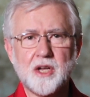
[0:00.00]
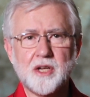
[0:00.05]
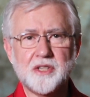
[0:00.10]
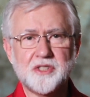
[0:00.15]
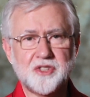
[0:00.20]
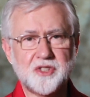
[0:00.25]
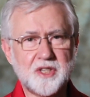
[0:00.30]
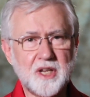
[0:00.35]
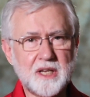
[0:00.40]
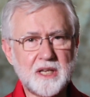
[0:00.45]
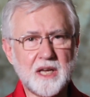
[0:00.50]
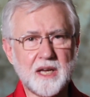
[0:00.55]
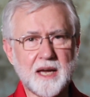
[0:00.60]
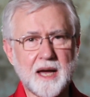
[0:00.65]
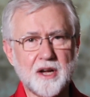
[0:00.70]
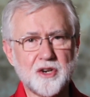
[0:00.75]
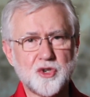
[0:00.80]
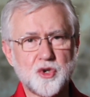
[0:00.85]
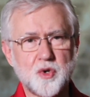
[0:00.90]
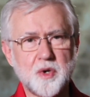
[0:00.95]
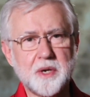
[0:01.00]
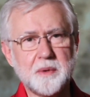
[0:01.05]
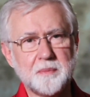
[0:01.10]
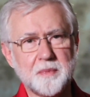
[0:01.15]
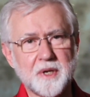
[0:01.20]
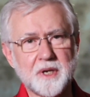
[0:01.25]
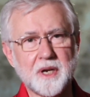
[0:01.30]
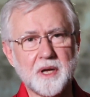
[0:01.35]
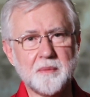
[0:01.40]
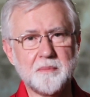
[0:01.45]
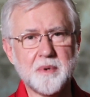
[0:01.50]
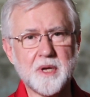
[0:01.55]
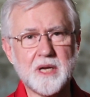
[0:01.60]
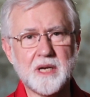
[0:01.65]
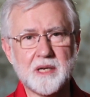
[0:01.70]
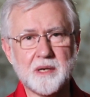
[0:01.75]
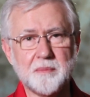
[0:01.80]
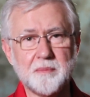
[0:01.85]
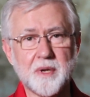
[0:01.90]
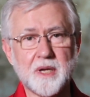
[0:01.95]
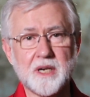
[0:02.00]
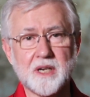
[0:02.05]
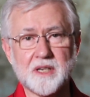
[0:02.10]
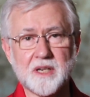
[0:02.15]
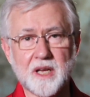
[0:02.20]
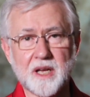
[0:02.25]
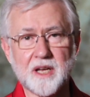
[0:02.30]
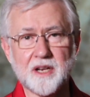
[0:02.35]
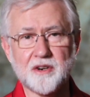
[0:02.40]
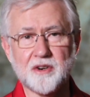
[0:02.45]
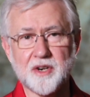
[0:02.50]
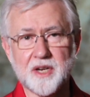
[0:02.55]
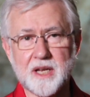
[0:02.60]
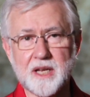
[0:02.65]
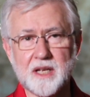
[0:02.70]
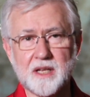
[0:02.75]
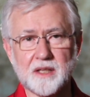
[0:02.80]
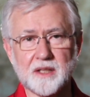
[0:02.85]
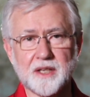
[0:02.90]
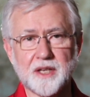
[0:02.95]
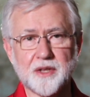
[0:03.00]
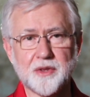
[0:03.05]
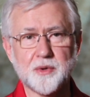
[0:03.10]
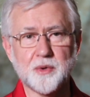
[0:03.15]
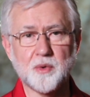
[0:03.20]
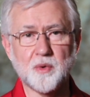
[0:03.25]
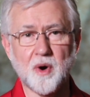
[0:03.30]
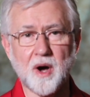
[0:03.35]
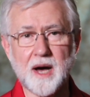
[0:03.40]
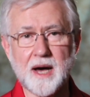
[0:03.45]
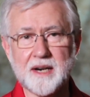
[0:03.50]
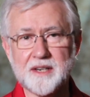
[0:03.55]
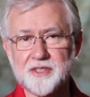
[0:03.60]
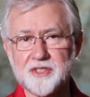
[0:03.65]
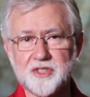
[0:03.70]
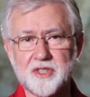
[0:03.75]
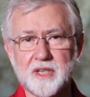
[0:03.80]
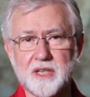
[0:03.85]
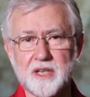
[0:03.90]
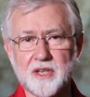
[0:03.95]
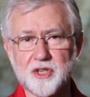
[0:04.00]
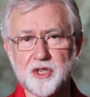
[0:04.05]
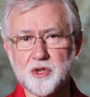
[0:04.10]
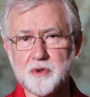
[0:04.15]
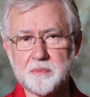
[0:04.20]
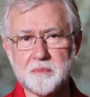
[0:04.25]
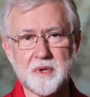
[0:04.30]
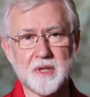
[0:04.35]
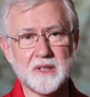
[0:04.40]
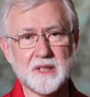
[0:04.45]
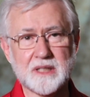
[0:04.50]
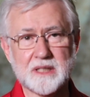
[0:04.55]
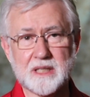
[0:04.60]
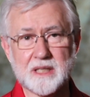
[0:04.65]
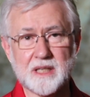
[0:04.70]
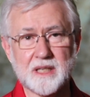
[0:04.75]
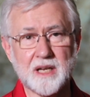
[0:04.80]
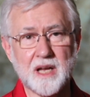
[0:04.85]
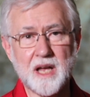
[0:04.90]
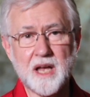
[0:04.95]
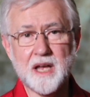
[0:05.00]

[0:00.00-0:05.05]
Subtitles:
Seeking out treatment and being committed to inner healing through honesty and humility